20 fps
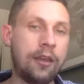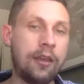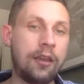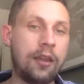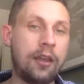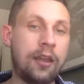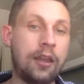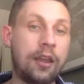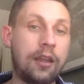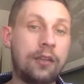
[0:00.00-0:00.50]

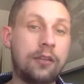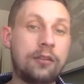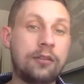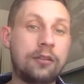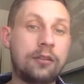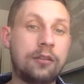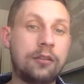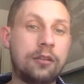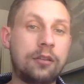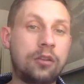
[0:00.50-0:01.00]
and
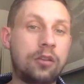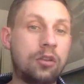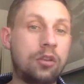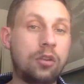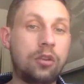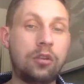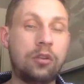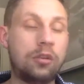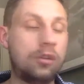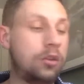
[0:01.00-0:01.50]

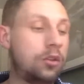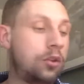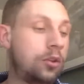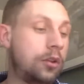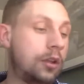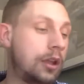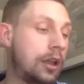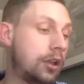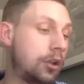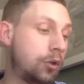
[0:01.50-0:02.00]

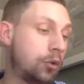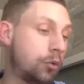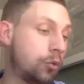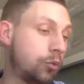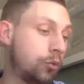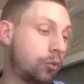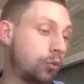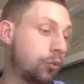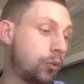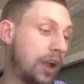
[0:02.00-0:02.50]
you get your
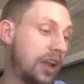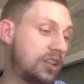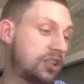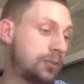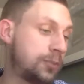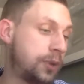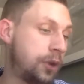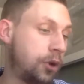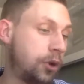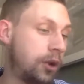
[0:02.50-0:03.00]

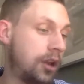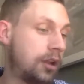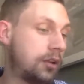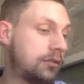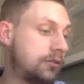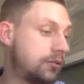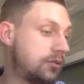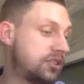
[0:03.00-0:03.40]
rest period.